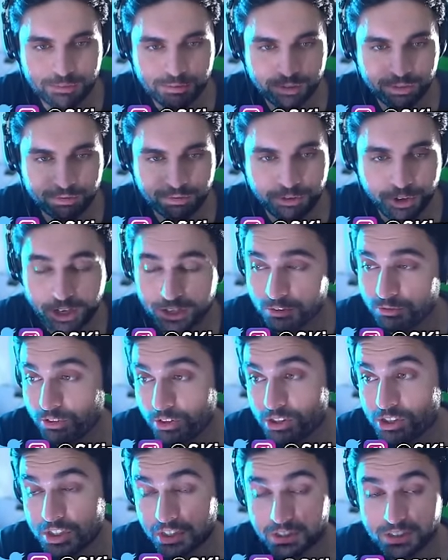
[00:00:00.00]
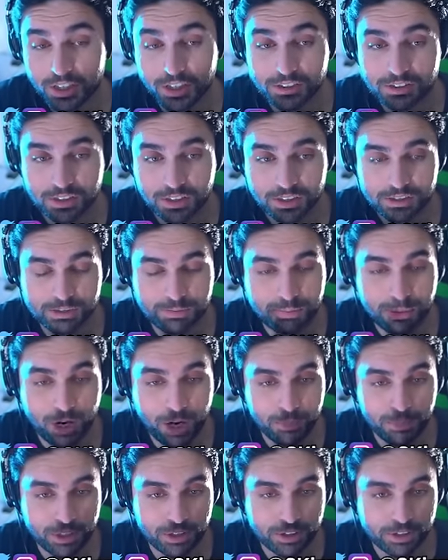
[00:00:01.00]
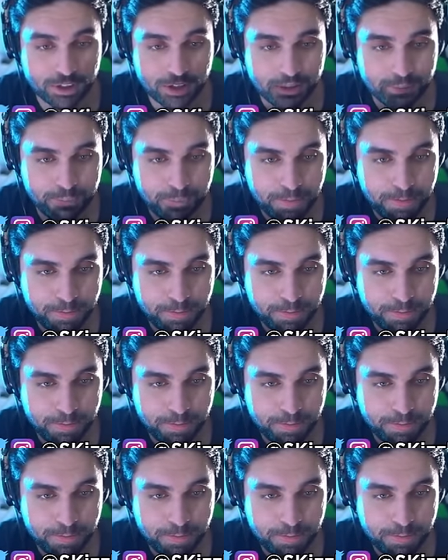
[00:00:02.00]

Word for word: I'm waiting for GTA 6 primarily.